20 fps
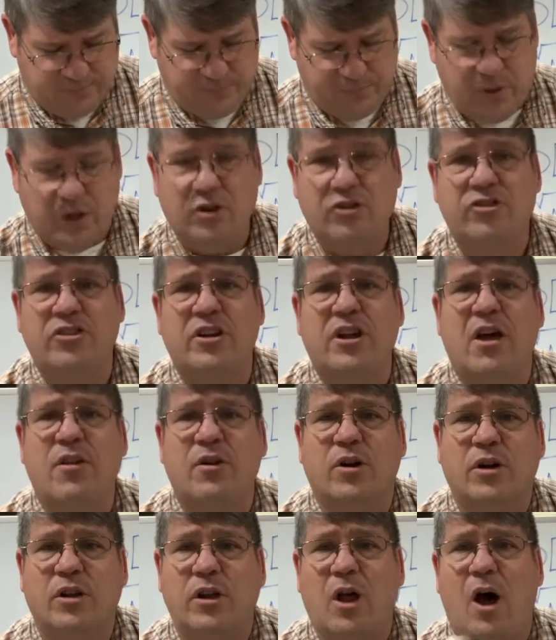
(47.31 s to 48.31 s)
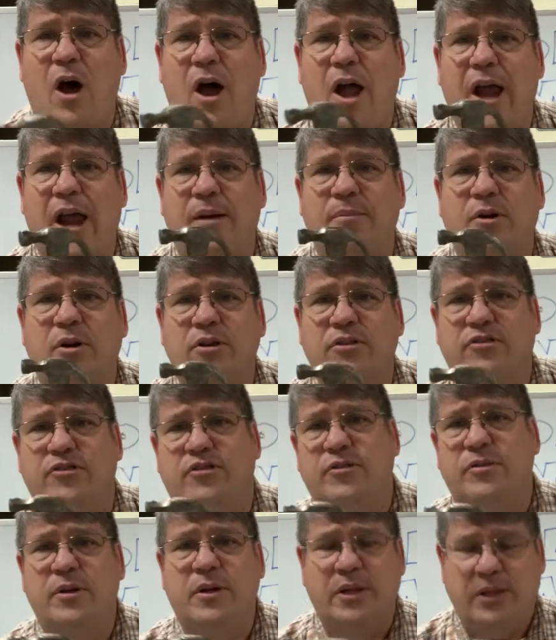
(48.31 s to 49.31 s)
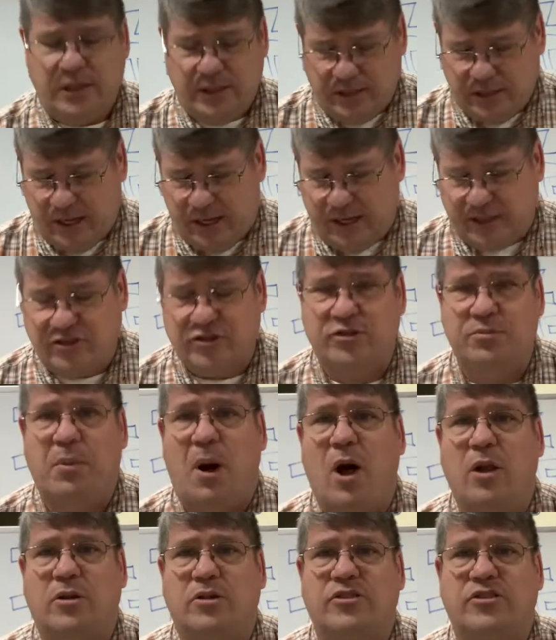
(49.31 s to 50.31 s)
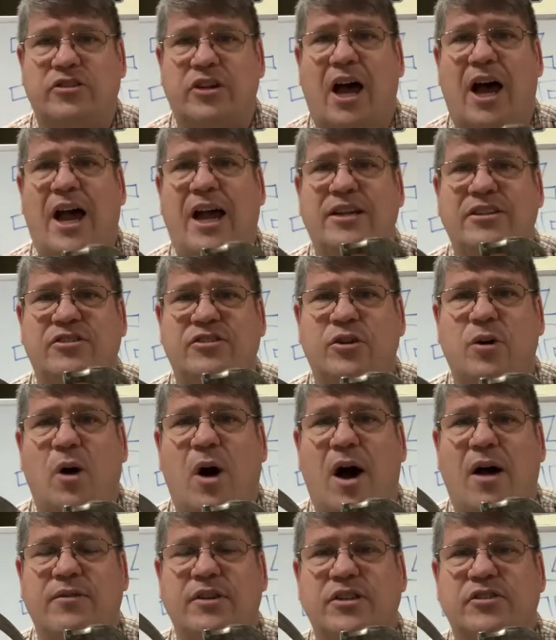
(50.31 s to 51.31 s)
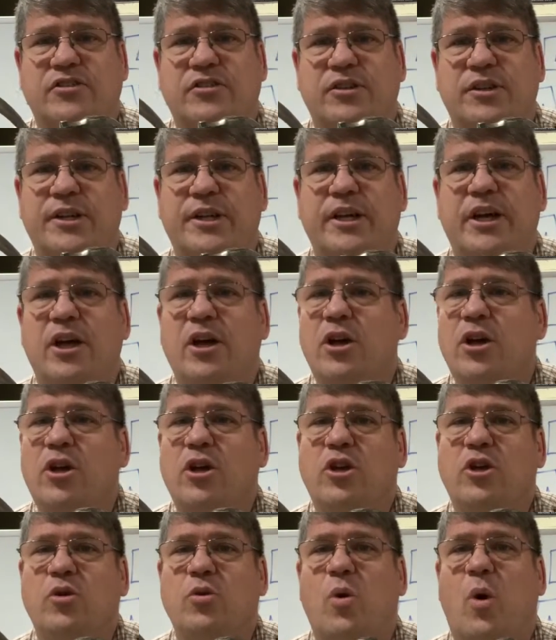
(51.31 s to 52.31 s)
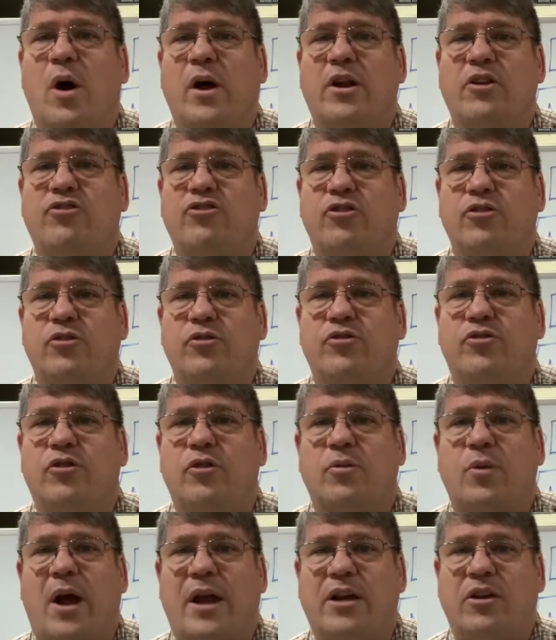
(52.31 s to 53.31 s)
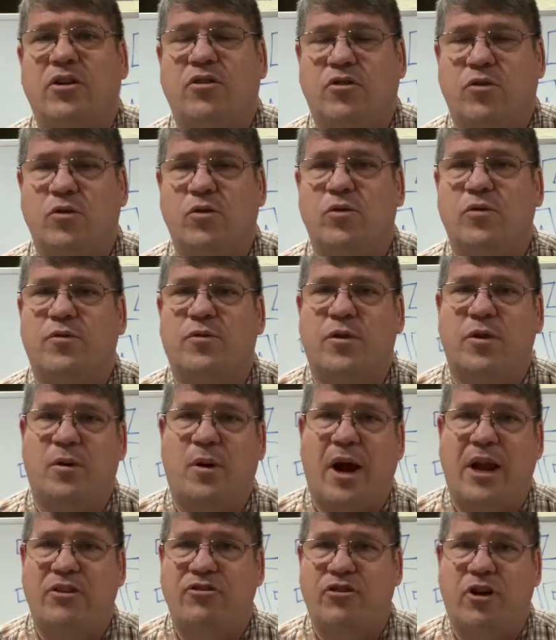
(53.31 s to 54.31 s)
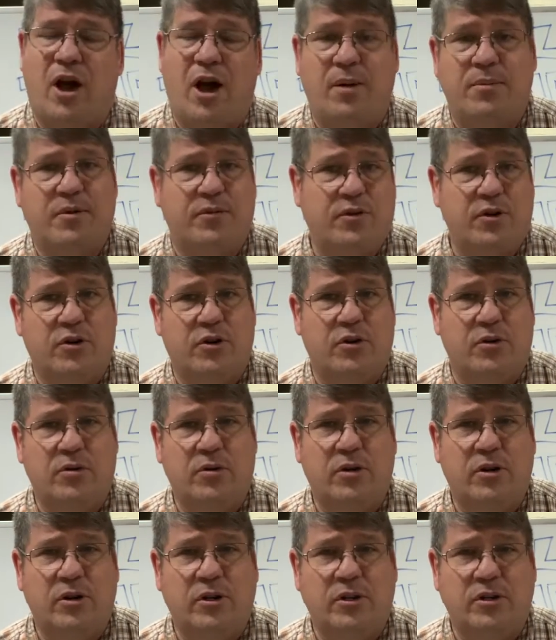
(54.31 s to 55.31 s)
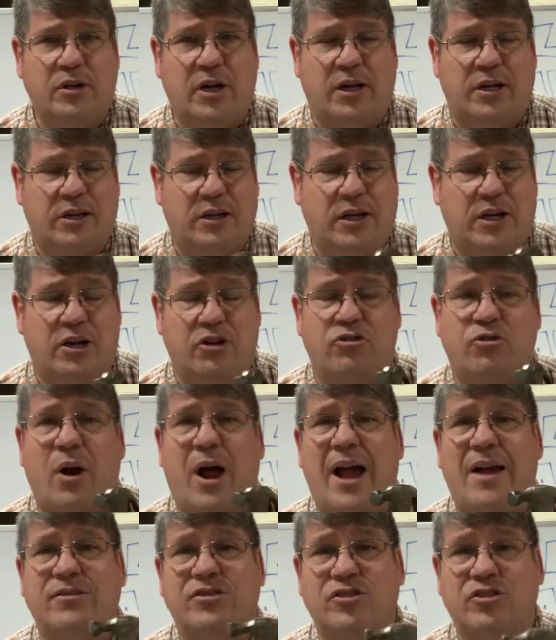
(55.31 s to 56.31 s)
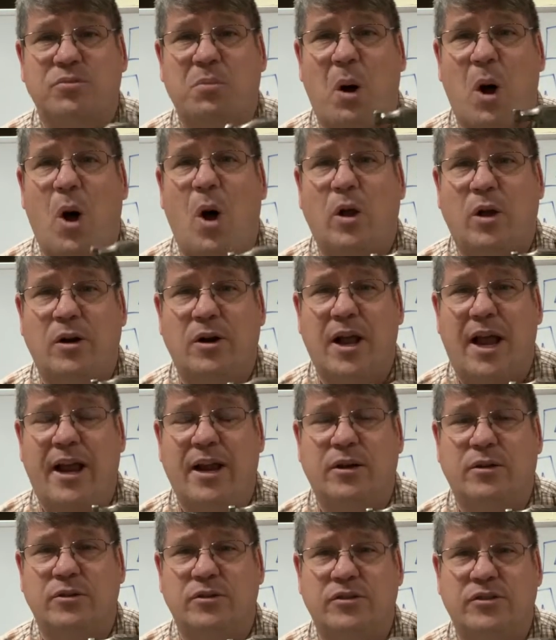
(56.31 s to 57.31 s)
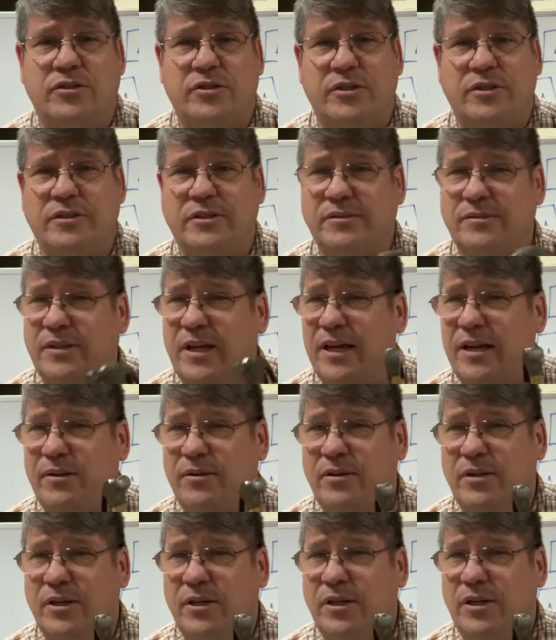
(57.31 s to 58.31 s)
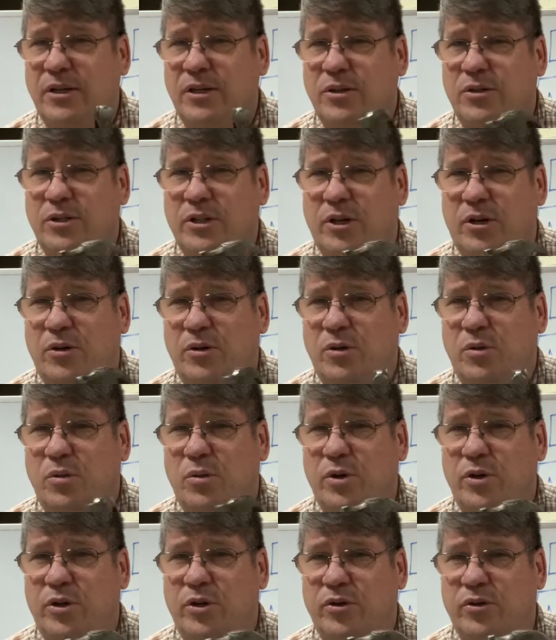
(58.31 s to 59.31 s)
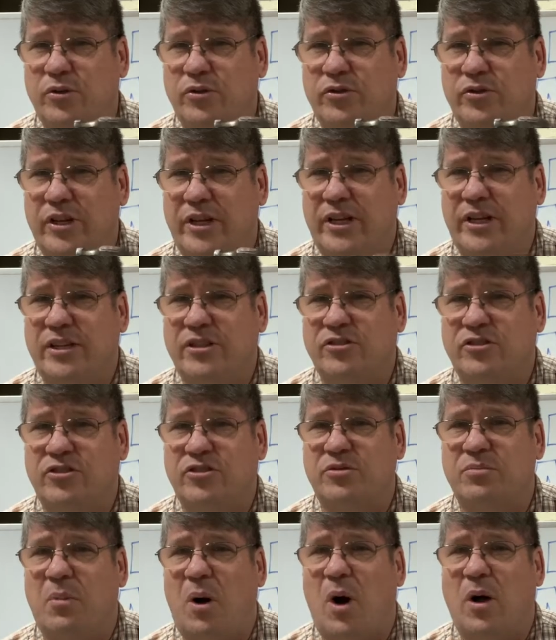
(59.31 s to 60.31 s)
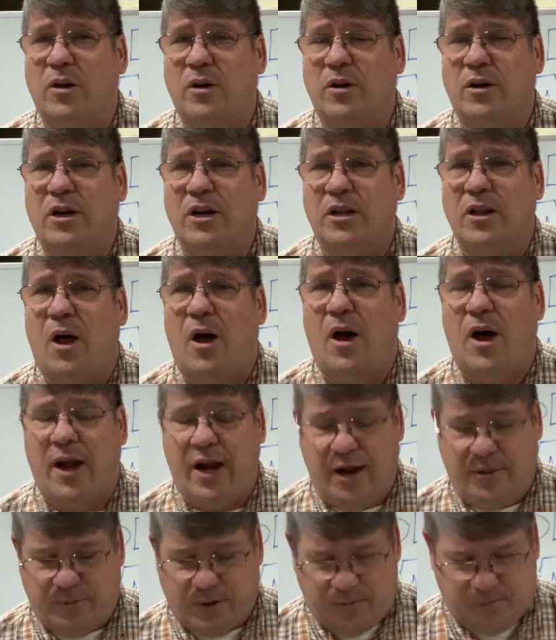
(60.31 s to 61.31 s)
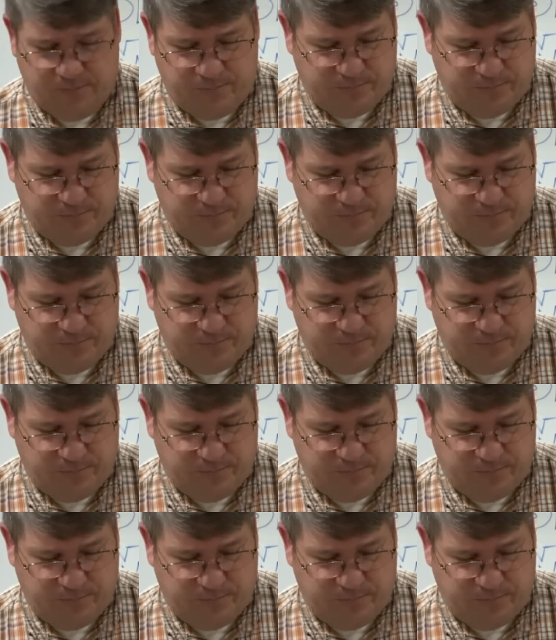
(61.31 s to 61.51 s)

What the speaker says: Here's another claw hammer. It's a smaller size, so obviously you want to choose the right tool for the right job. If you're going to drive smaller nails, then we'll use a smaller claw hammer.